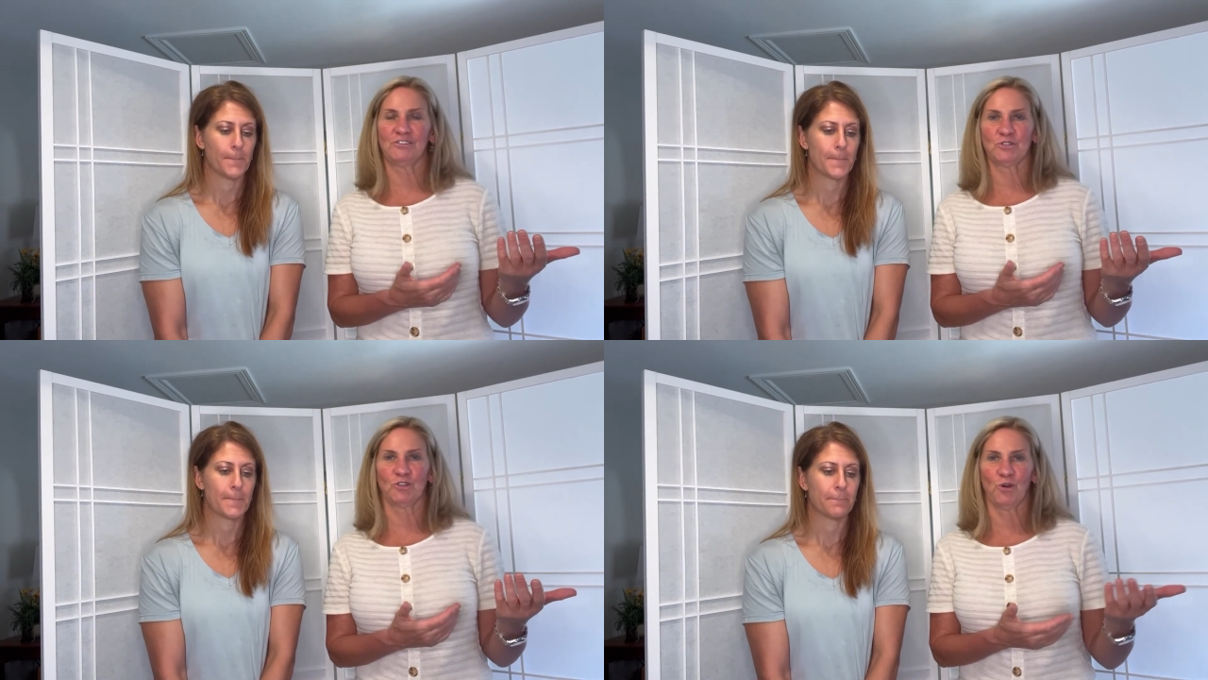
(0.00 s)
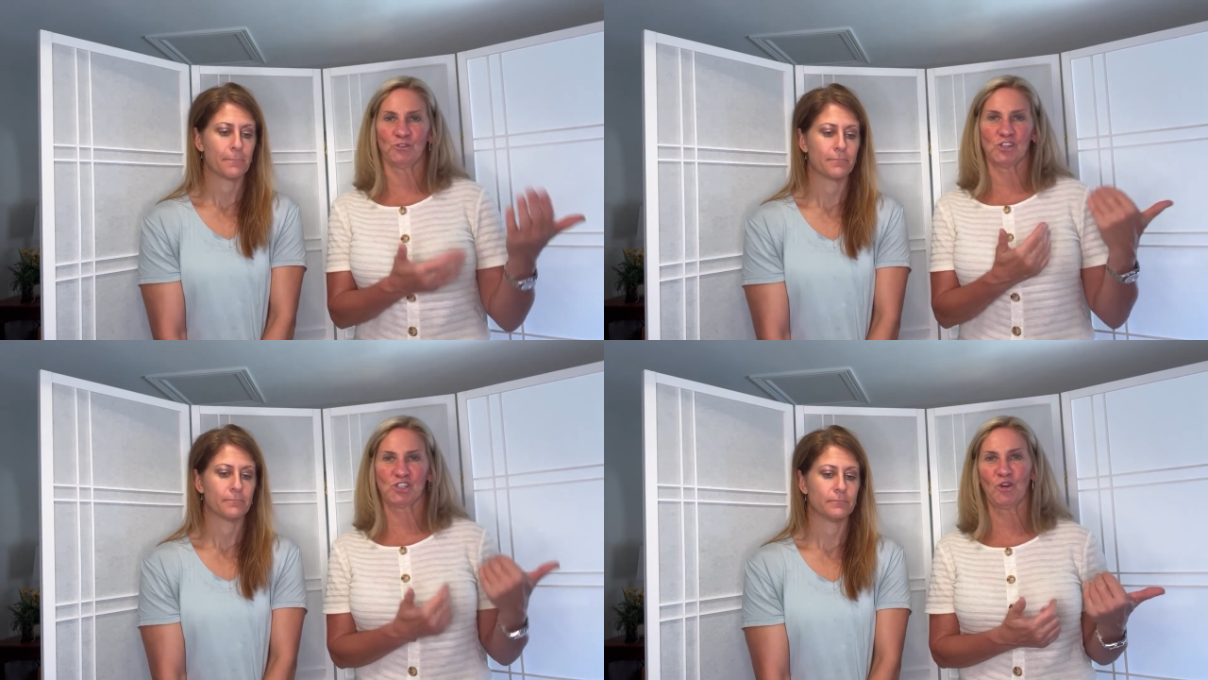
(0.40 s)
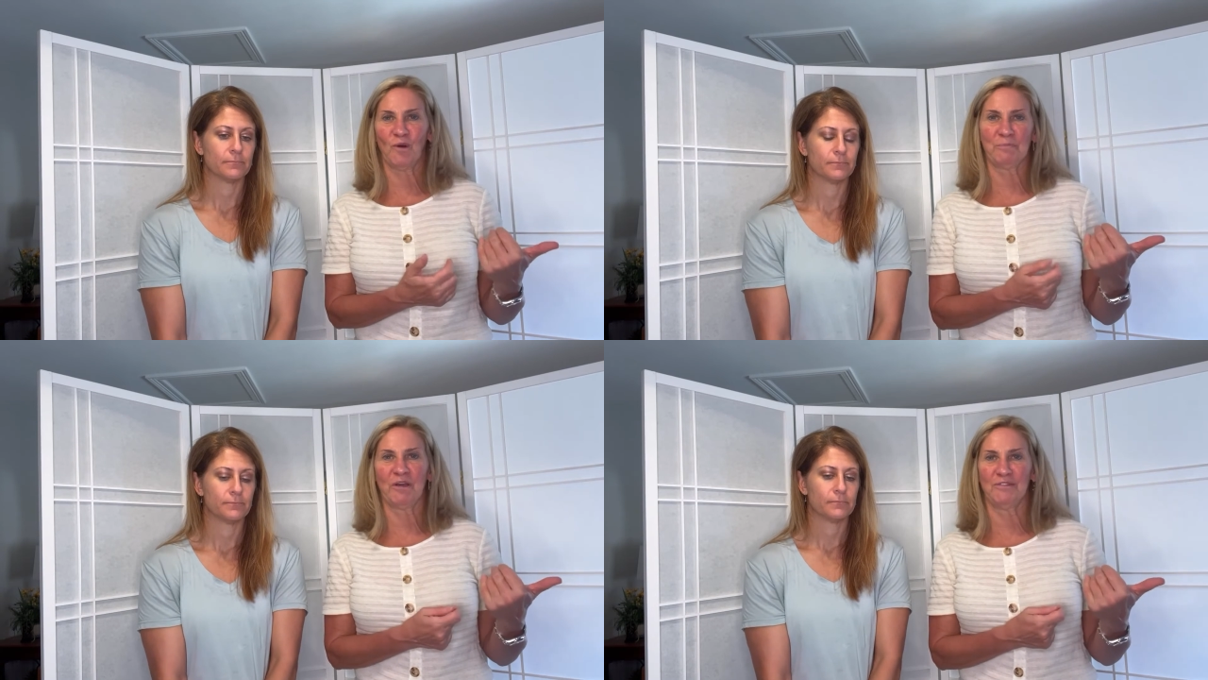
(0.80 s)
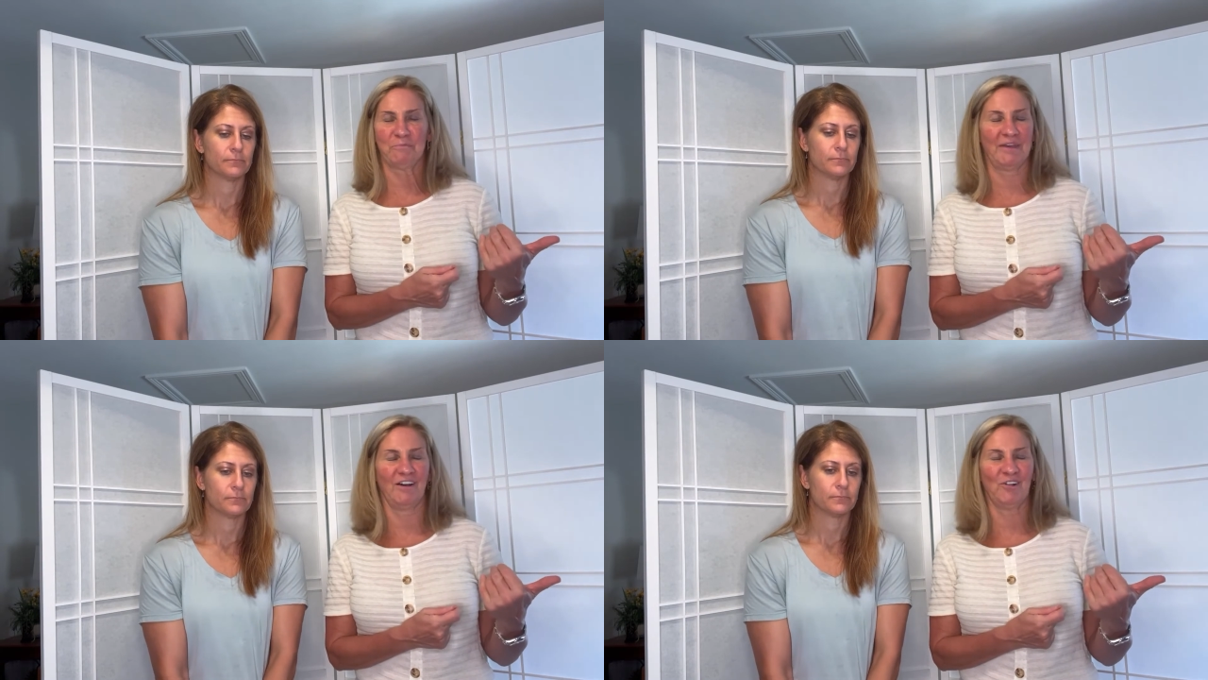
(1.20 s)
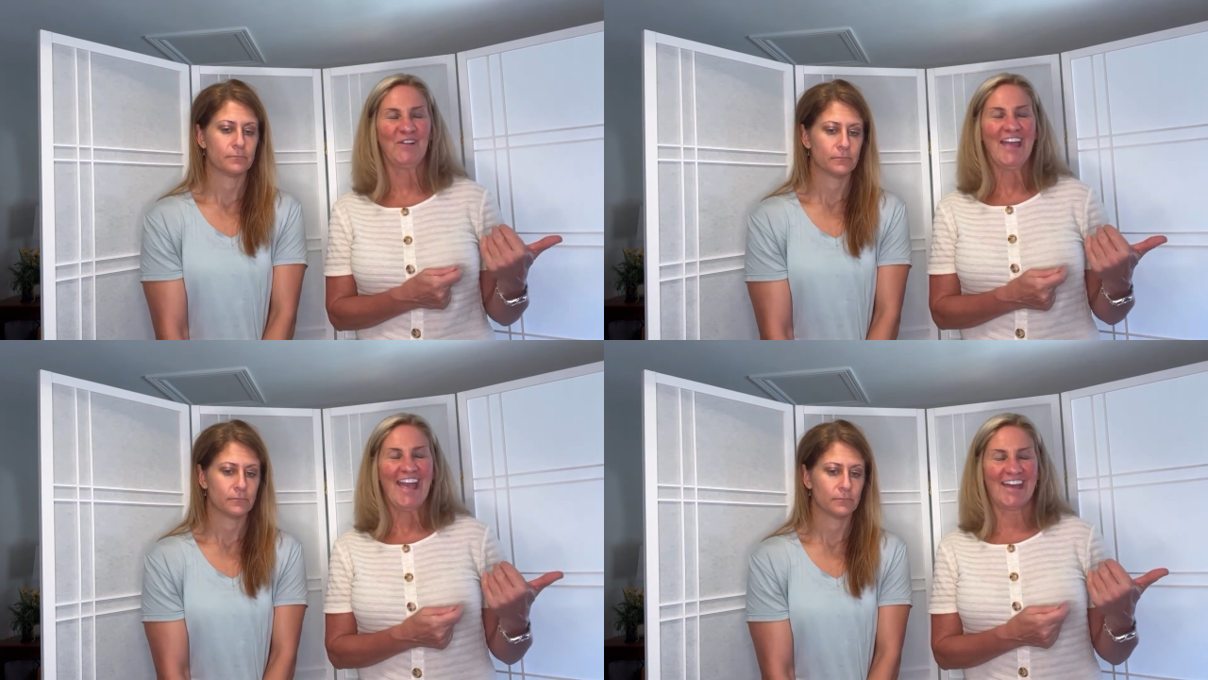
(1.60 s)
Speaker 1: years old that show up on the pill
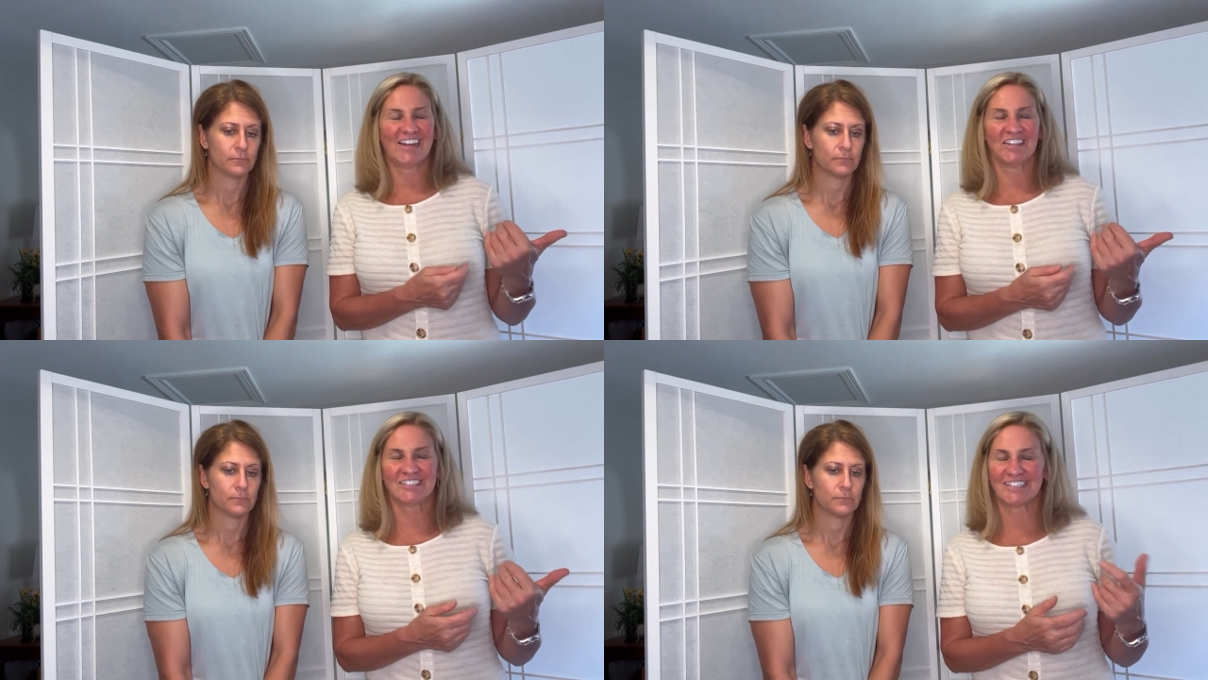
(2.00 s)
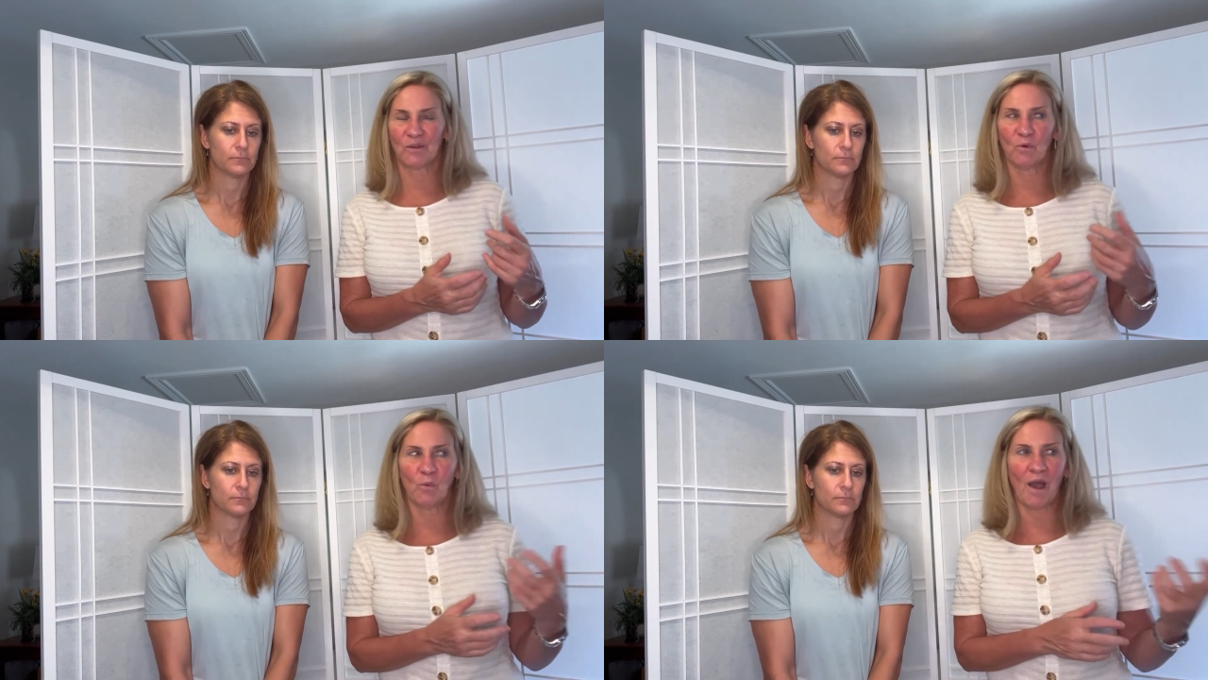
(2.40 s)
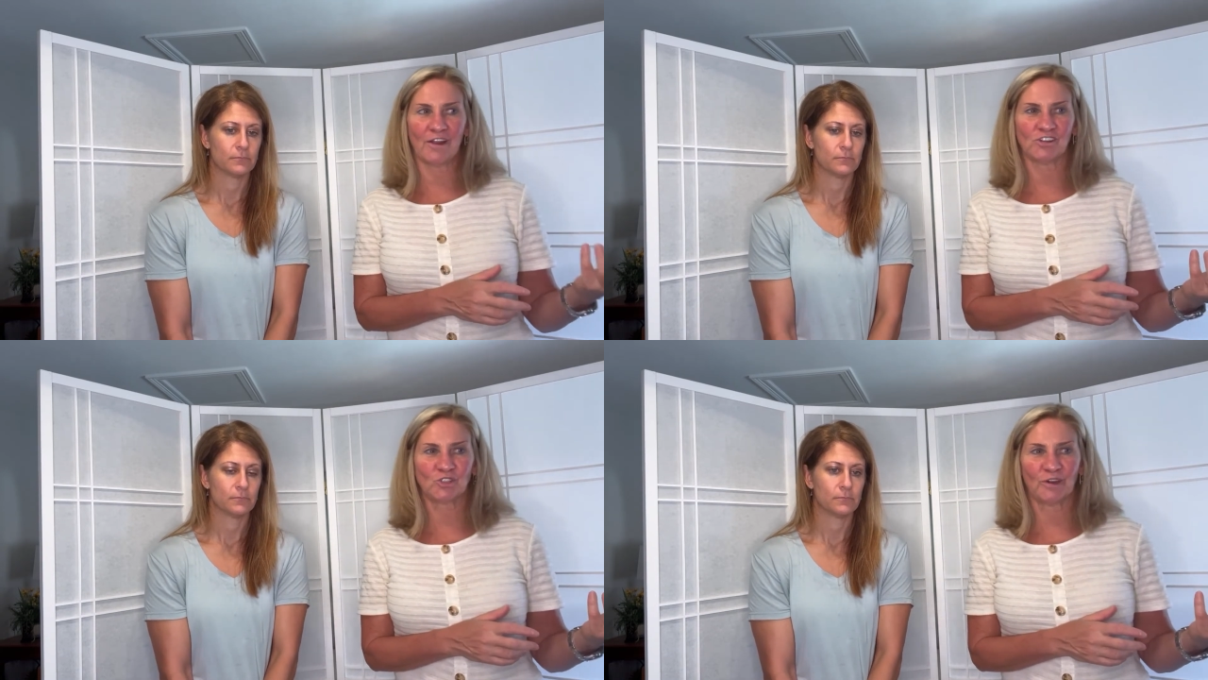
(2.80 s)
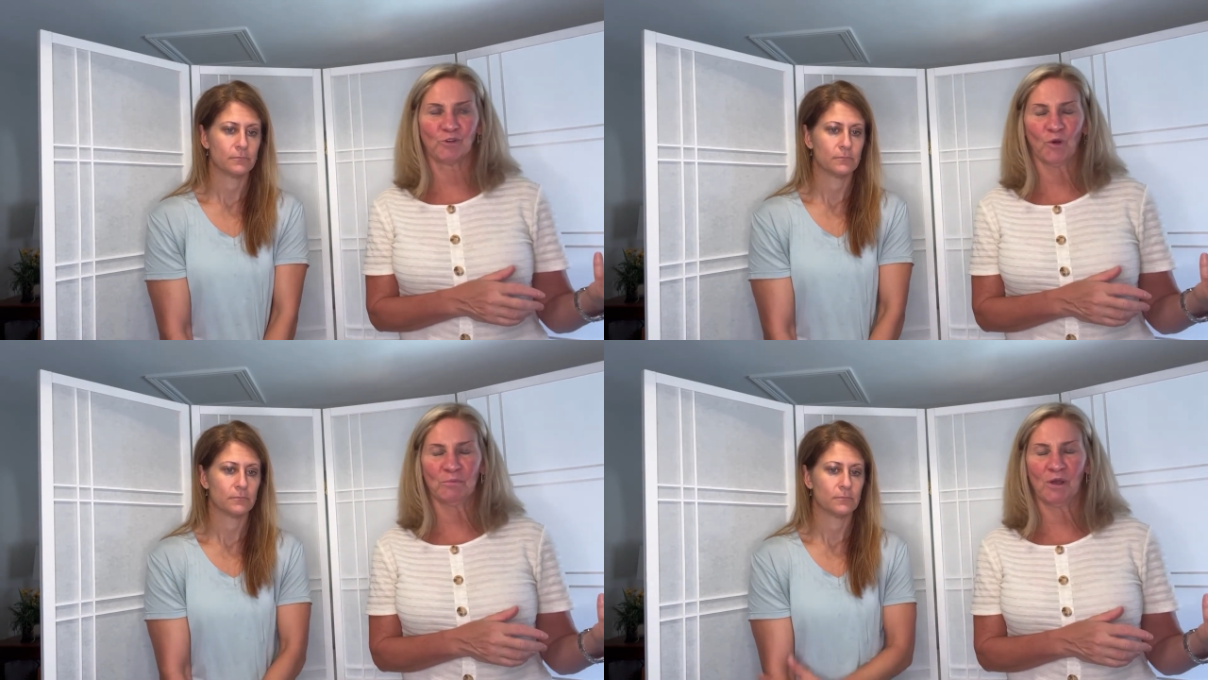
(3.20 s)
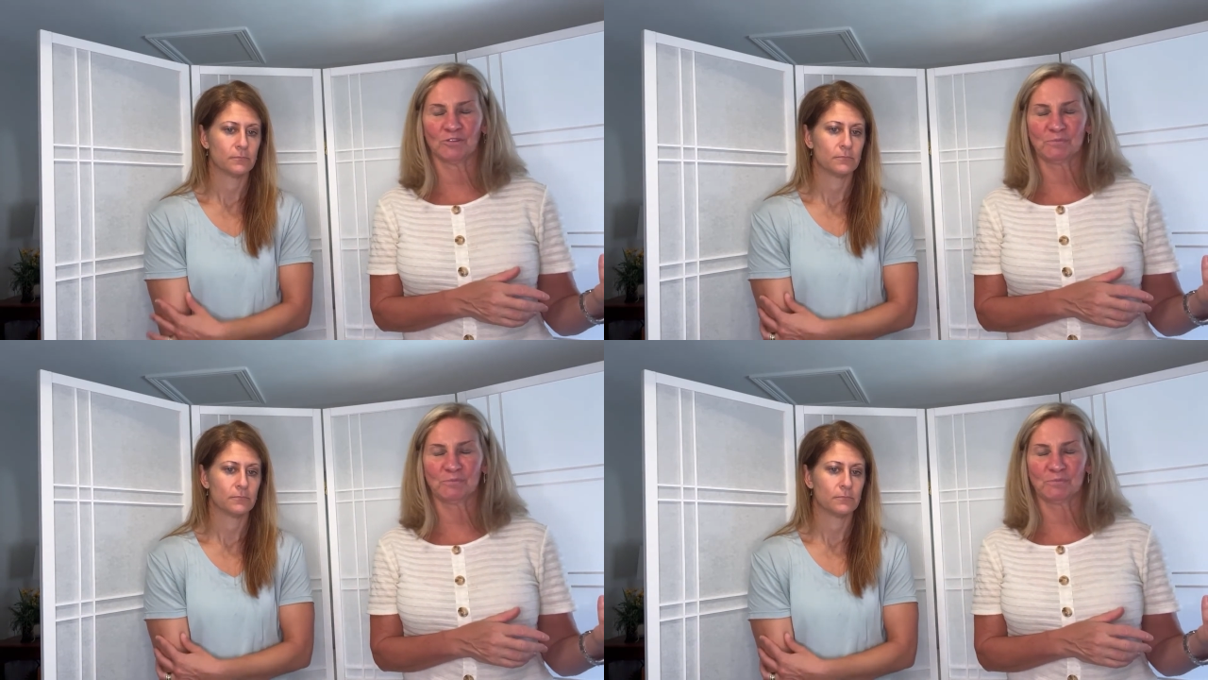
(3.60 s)
and I'll say, well, why aren't you on hormones?